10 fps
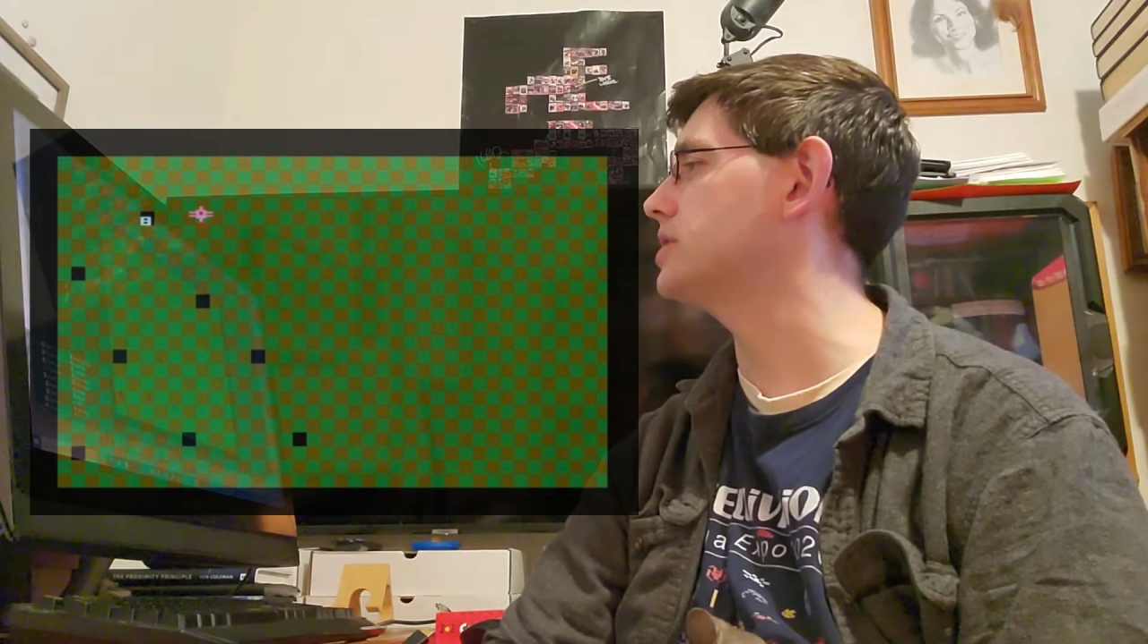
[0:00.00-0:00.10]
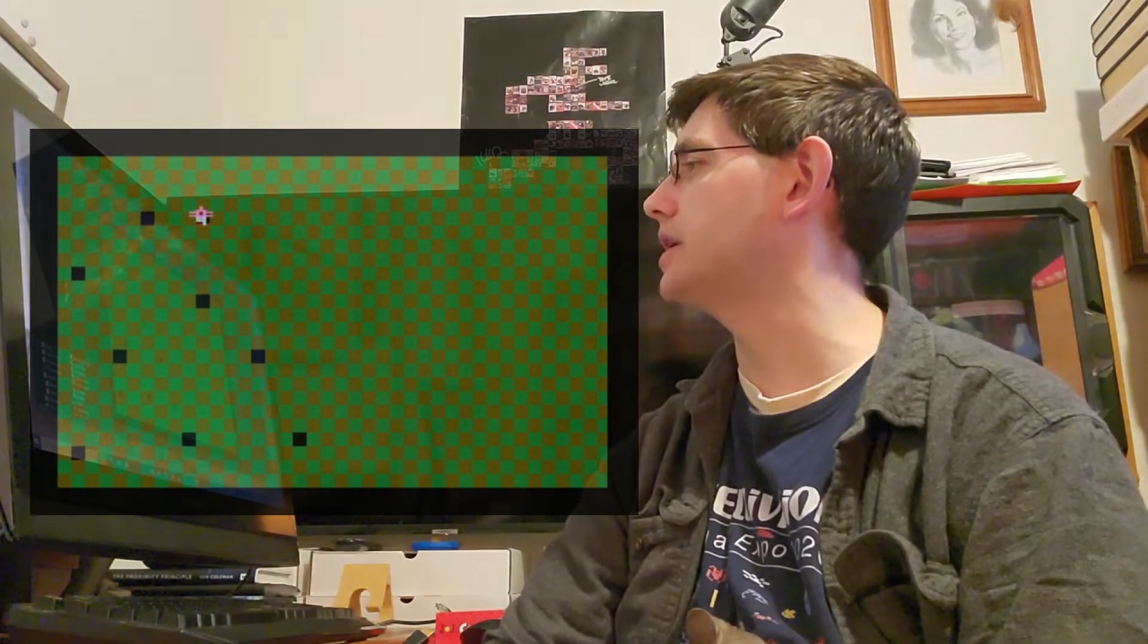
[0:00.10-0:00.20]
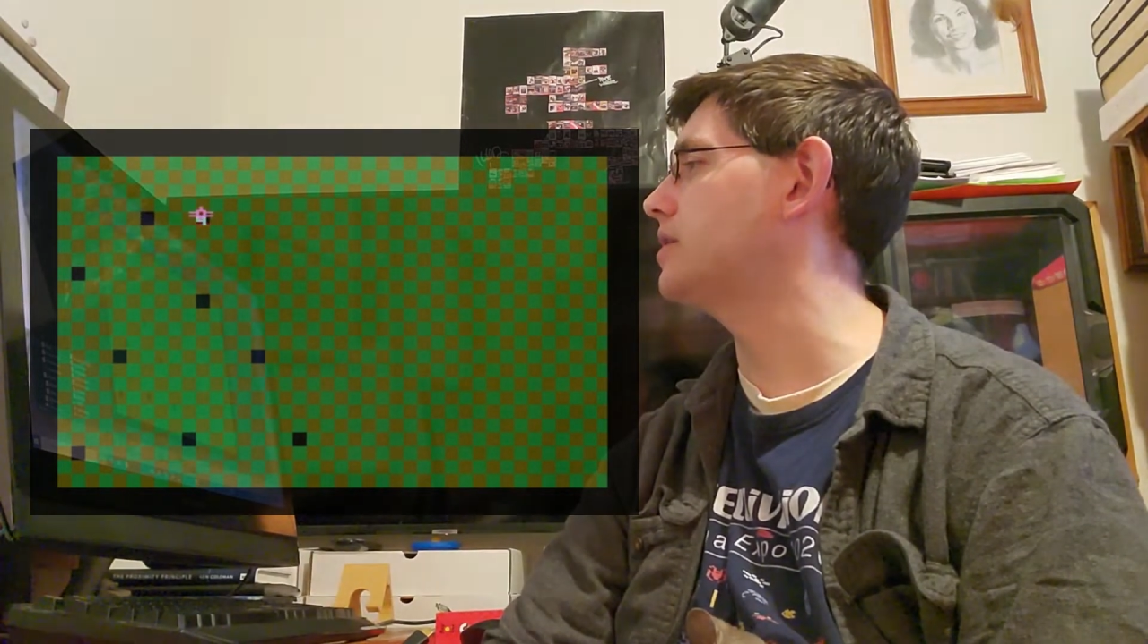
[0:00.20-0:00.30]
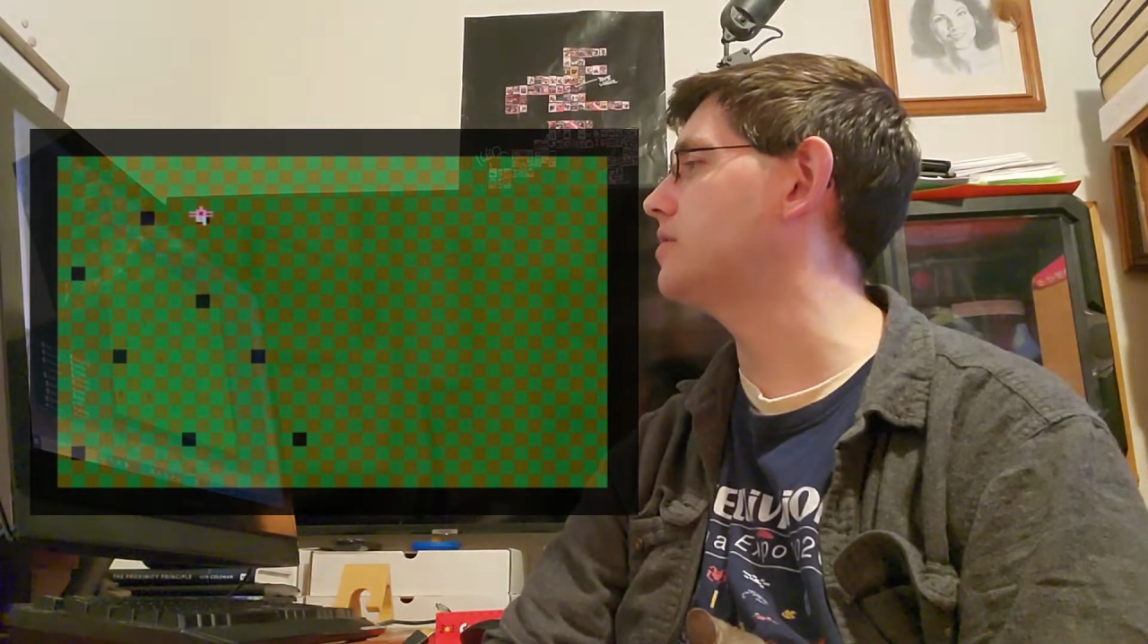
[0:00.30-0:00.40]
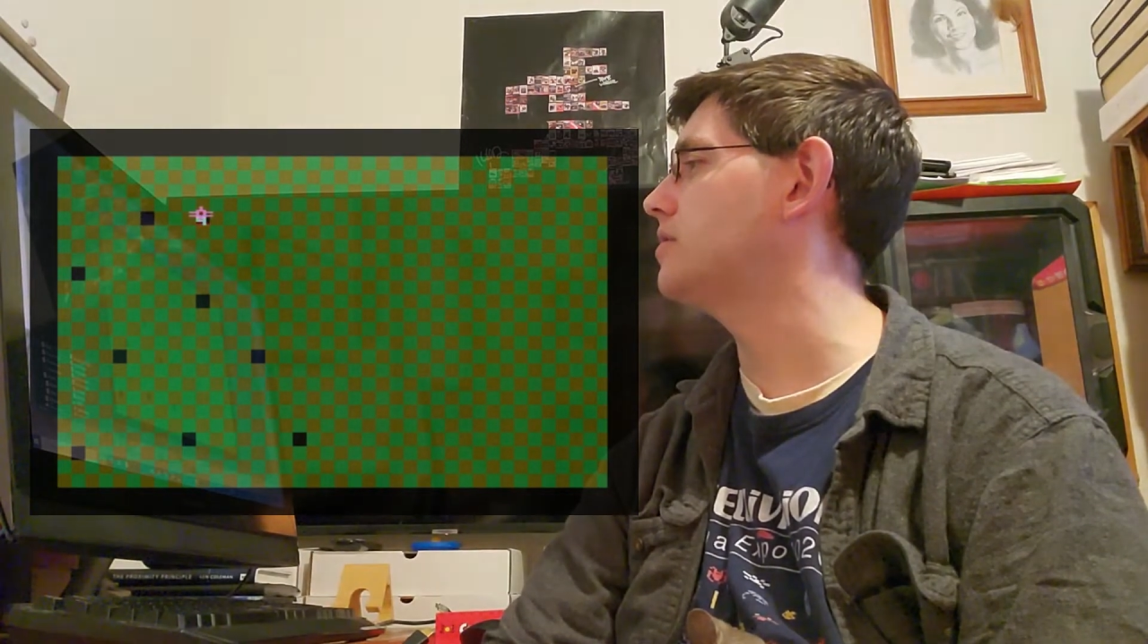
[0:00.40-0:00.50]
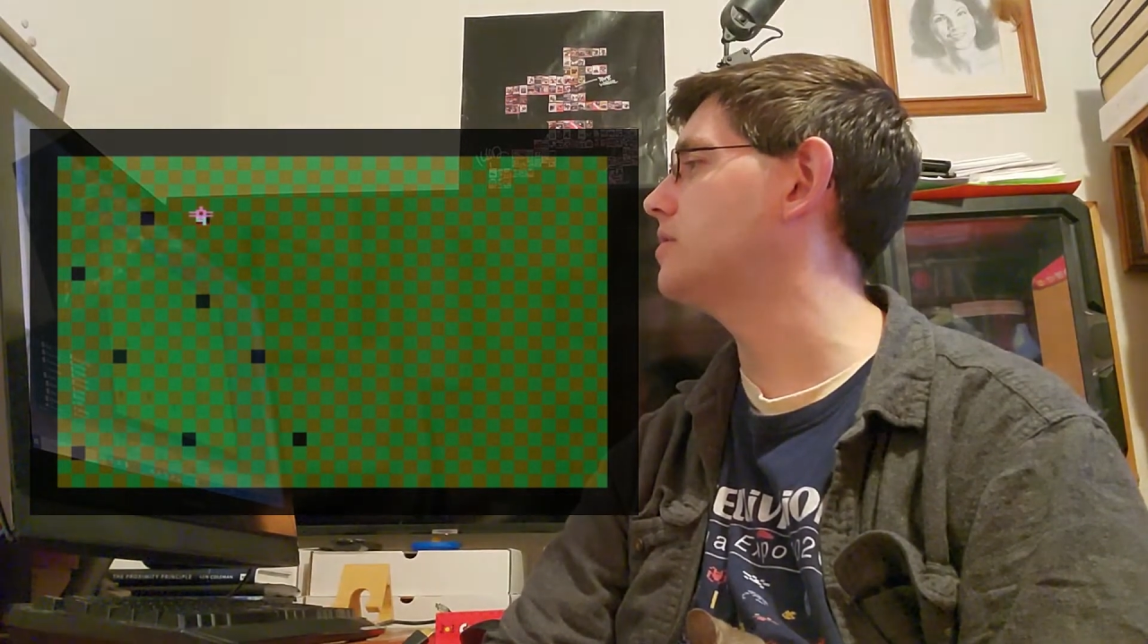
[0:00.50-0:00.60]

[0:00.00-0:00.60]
now.